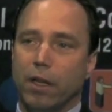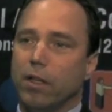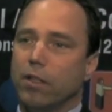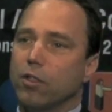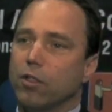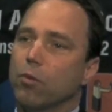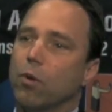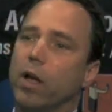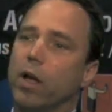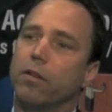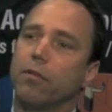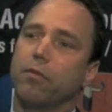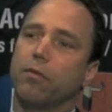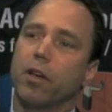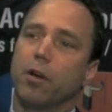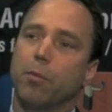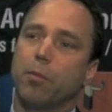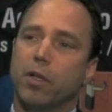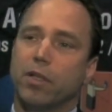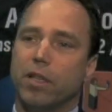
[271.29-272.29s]
to write the
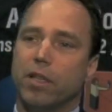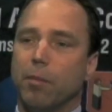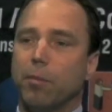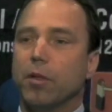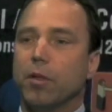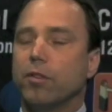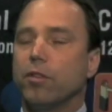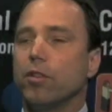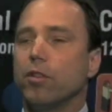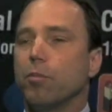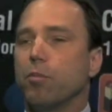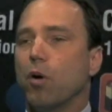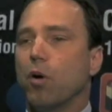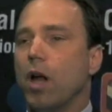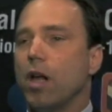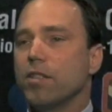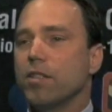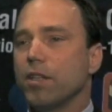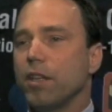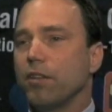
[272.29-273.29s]
fingerprint template to the
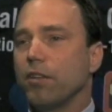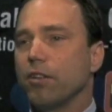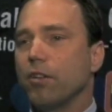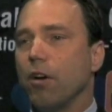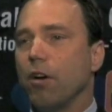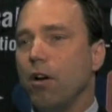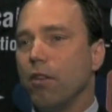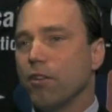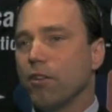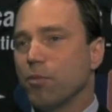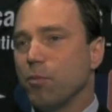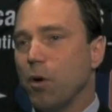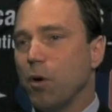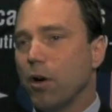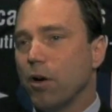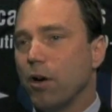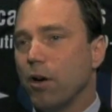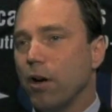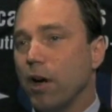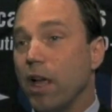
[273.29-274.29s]
processor on the
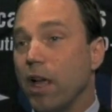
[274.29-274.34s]
smart card,